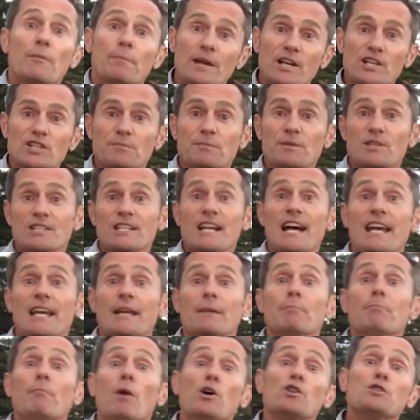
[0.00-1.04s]
The biggest mistake
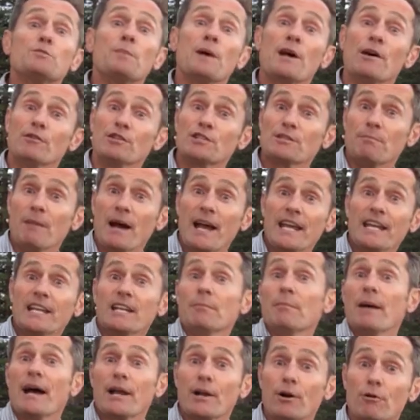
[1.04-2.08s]
most parents make
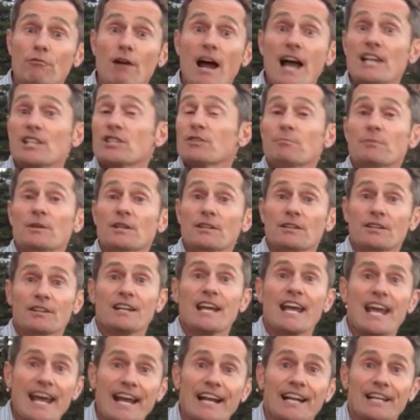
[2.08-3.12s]
about harassment and
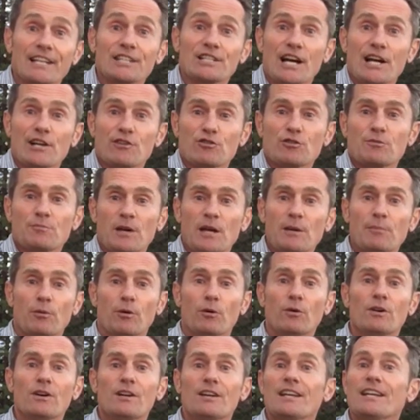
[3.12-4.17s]
handling dangerous
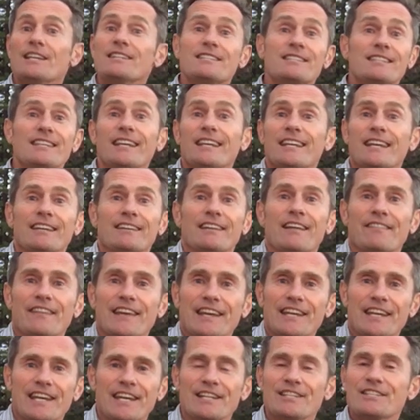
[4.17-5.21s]
people is thinking that their
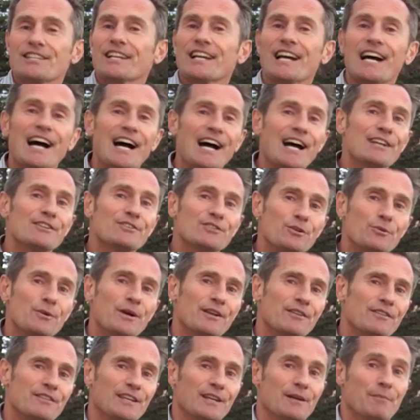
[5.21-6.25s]
kids can't do
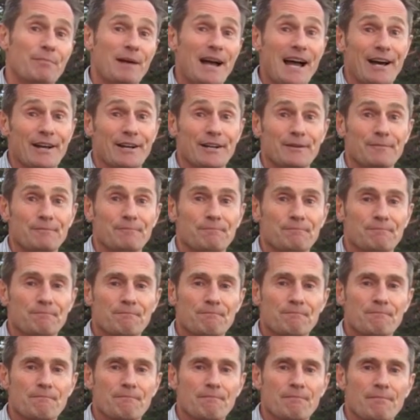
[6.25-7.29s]
anything about it.
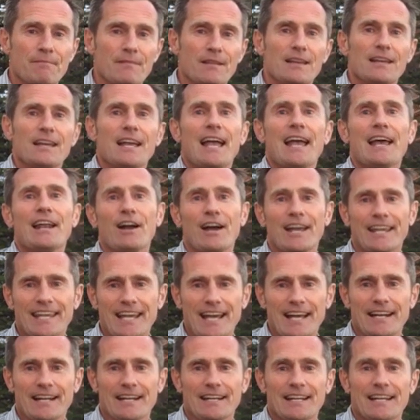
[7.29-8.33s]
And I
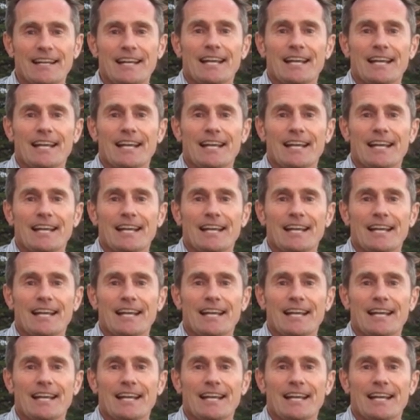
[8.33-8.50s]
get it.